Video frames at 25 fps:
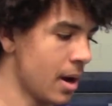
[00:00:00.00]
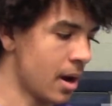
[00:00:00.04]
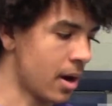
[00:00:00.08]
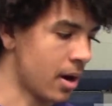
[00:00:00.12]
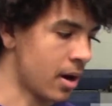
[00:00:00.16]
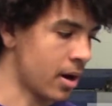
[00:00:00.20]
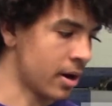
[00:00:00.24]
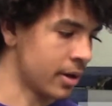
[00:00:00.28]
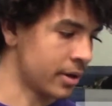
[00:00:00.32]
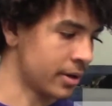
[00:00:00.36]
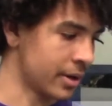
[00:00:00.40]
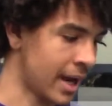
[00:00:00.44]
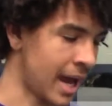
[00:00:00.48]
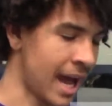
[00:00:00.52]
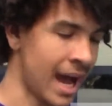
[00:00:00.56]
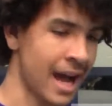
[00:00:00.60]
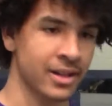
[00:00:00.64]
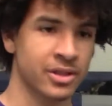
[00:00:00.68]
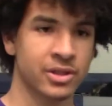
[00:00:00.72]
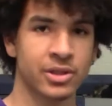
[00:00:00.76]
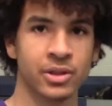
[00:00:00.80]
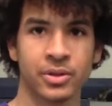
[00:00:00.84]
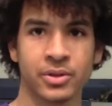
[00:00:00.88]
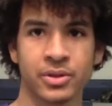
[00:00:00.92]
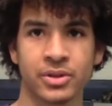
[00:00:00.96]
our
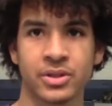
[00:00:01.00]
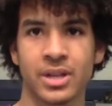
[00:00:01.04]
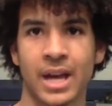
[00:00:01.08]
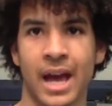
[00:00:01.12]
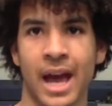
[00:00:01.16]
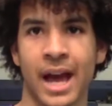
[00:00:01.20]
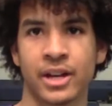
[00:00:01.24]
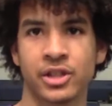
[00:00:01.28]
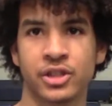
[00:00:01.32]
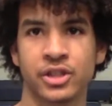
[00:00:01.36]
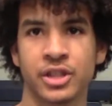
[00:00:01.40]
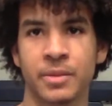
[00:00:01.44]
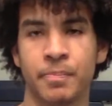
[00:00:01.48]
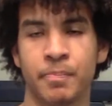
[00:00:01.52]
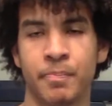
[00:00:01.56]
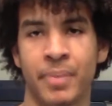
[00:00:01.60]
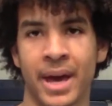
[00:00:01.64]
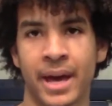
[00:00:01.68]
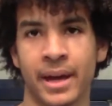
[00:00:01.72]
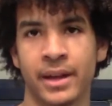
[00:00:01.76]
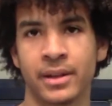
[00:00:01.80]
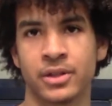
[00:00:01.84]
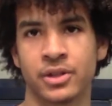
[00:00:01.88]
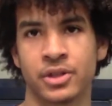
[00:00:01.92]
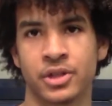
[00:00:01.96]
axles actually
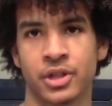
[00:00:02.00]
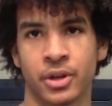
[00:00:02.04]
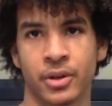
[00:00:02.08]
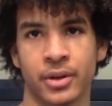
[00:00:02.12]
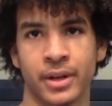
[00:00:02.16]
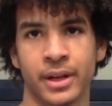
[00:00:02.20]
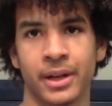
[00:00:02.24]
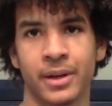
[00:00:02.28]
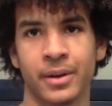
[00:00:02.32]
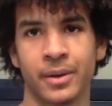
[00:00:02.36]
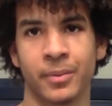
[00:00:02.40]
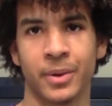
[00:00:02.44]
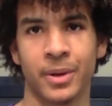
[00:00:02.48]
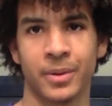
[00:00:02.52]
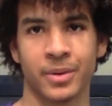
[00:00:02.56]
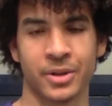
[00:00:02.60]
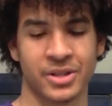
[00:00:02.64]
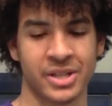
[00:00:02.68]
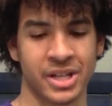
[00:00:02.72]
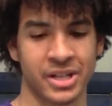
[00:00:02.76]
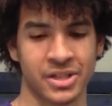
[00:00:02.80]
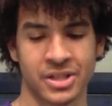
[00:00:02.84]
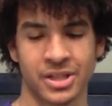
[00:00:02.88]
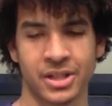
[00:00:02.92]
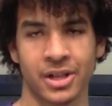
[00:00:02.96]
bent during we were
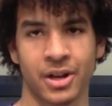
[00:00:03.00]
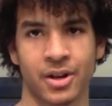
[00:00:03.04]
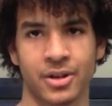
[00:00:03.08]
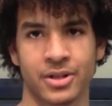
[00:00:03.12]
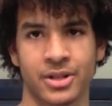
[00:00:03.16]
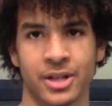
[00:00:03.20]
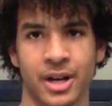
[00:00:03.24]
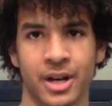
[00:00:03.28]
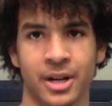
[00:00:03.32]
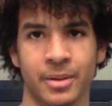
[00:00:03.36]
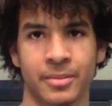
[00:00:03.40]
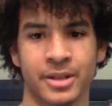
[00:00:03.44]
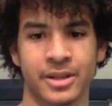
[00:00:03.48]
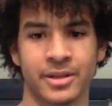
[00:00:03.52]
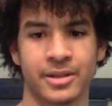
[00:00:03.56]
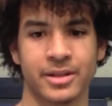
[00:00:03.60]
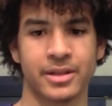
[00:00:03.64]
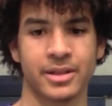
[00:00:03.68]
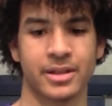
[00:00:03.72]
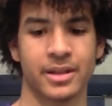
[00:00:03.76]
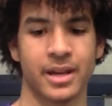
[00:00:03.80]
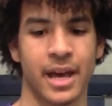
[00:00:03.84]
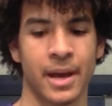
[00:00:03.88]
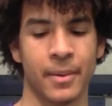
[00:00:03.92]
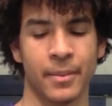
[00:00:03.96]
testing our
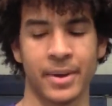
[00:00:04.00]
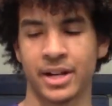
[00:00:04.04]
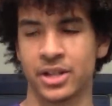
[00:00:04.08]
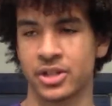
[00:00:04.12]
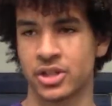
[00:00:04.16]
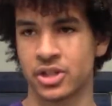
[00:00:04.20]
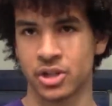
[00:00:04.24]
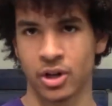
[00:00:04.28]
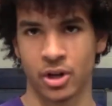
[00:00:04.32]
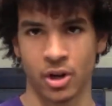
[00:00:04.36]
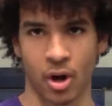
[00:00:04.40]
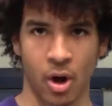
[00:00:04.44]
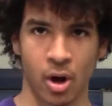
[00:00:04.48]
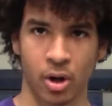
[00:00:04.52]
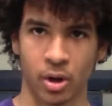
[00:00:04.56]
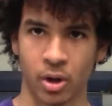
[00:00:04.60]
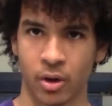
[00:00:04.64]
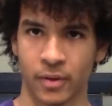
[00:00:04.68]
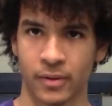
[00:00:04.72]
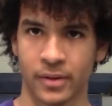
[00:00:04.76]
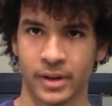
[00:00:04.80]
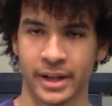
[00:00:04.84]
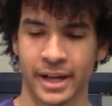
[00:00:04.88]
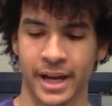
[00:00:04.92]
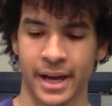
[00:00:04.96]
autonomous, and we had to start all
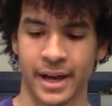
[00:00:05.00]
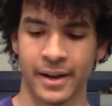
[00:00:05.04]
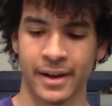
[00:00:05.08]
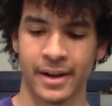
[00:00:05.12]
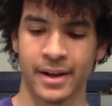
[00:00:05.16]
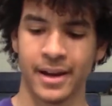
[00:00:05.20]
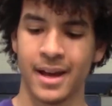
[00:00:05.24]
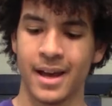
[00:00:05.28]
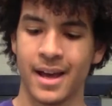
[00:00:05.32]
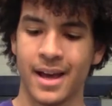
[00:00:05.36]
over again.